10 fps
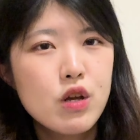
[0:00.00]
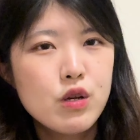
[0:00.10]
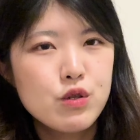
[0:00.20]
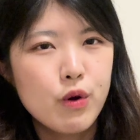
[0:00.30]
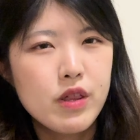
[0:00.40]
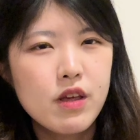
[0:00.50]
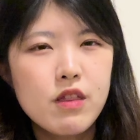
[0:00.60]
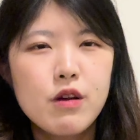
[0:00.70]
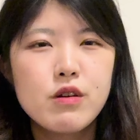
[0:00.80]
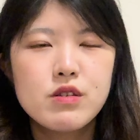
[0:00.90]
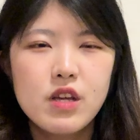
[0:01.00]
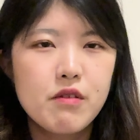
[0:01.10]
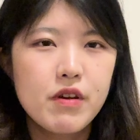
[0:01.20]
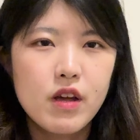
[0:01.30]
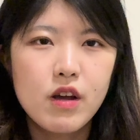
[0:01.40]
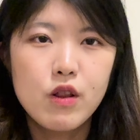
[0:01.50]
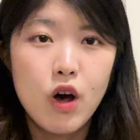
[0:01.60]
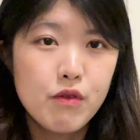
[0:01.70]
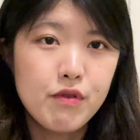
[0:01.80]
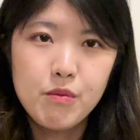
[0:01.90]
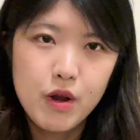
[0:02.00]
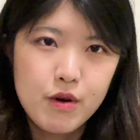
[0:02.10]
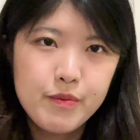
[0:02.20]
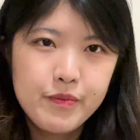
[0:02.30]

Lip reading: so I think they're saving a lot from there.